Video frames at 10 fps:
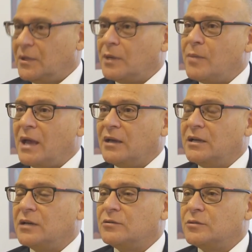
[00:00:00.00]
Kabanga
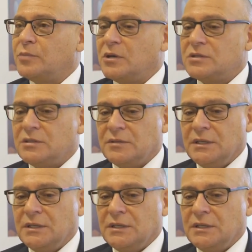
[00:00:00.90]
nickel deposit,